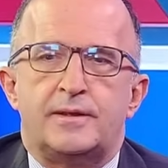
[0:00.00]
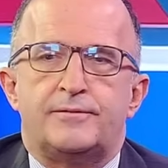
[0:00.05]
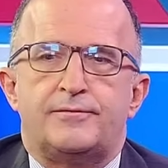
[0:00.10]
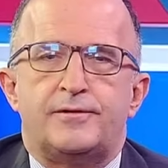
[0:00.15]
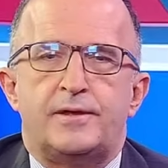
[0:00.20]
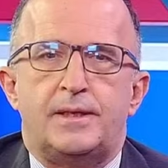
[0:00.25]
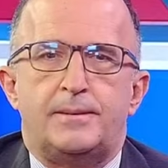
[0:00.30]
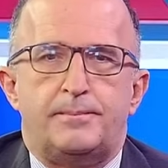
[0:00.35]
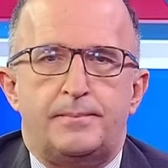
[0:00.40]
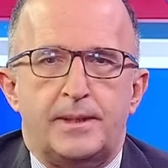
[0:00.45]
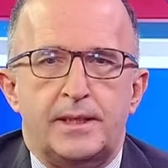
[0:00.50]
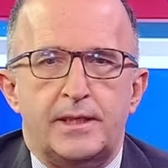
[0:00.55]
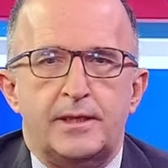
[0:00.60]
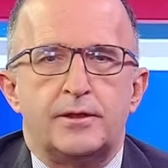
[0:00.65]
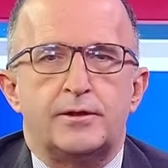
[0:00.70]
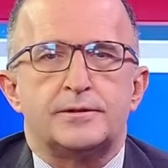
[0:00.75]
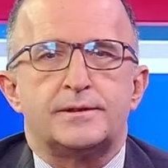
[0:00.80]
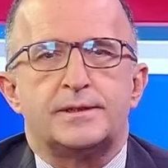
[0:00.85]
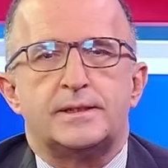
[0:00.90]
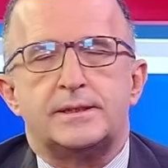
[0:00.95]

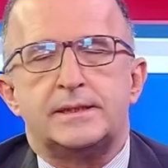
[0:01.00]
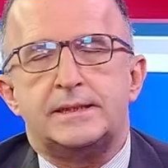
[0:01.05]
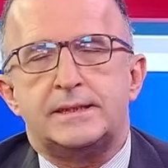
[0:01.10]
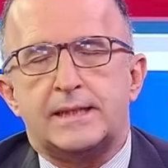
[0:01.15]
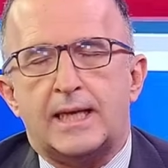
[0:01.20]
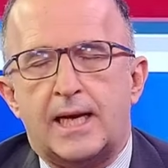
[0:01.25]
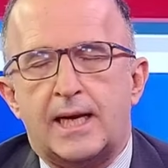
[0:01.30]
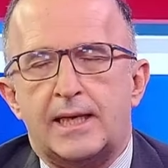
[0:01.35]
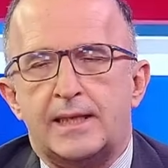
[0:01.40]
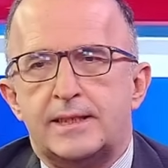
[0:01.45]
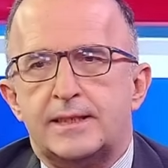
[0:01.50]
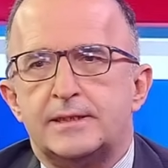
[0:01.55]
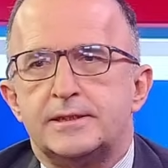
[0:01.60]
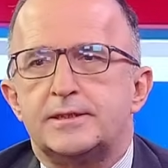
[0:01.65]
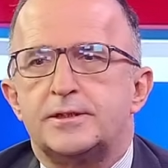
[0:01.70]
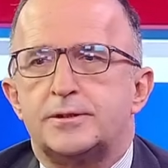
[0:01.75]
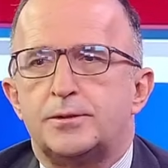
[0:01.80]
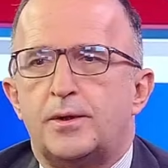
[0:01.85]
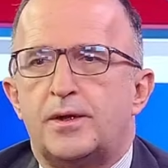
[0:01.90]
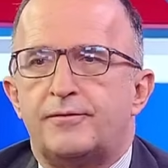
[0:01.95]
Filipinos and
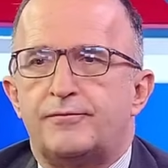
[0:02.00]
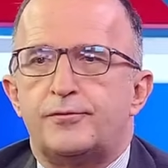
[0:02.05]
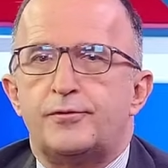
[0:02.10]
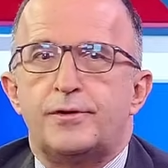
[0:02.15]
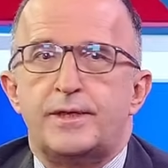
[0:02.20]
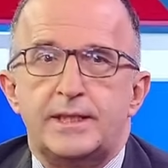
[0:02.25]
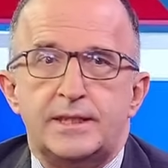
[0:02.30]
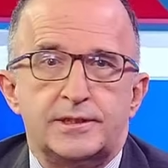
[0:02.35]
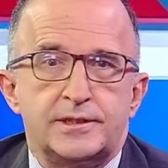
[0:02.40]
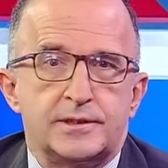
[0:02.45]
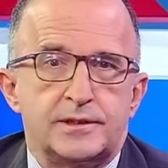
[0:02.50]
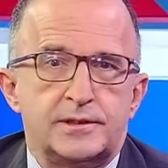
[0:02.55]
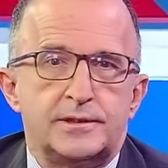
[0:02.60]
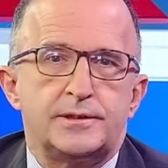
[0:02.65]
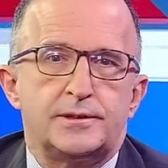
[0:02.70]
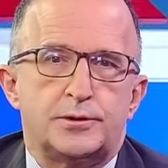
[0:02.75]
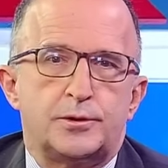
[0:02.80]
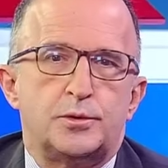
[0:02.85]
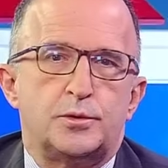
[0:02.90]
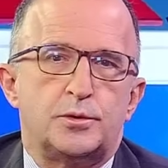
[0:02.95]
Italians who have reason
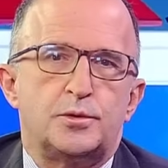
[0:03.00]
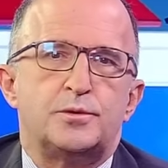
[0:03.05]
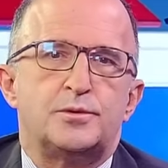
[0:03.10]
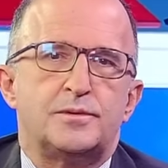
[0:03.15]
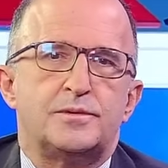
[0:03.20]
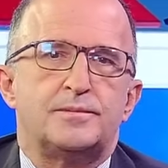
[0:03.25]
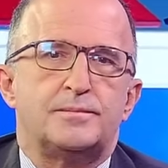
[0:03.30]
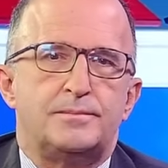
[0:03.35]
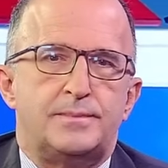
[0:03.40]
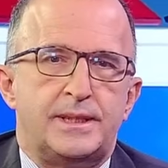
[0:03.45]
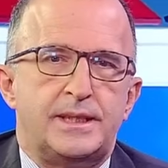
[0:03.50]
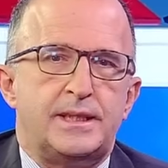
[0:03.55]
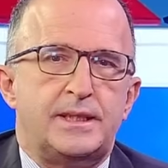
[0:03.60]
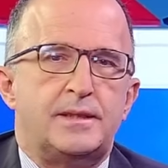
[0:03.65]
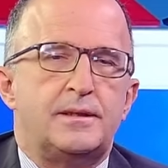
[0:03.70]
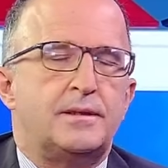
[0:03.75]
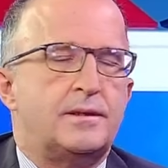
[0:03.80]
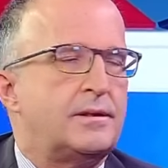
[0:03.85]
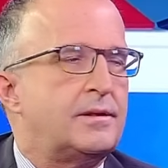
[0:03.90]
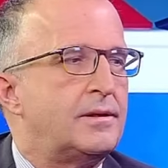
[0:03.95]
to be
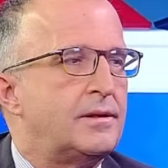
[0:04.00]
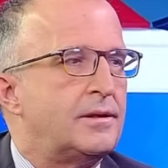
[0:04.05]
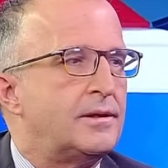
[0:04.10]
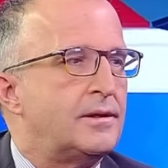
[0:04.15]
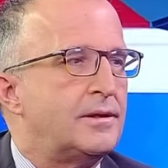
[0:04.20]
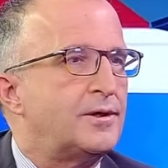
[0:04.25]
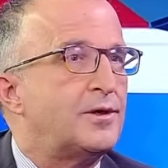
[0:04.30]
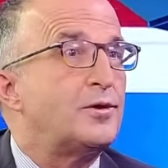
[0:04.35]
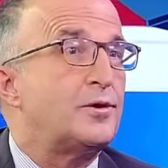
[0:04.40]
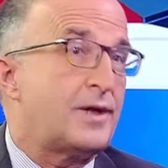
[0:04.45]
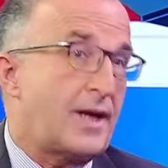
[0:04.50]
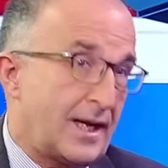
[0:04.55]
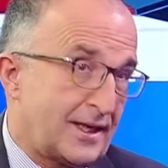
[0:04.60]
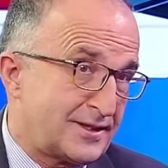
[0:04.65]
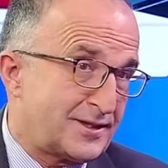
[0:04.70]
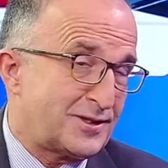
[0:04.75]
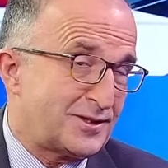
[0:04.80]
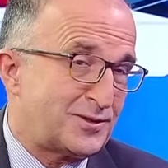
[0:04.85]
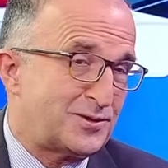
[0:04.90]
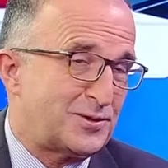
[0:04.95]

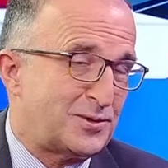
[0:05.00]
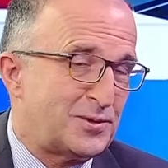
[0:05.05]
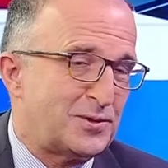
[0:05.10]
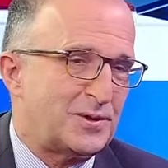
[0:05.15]
connected to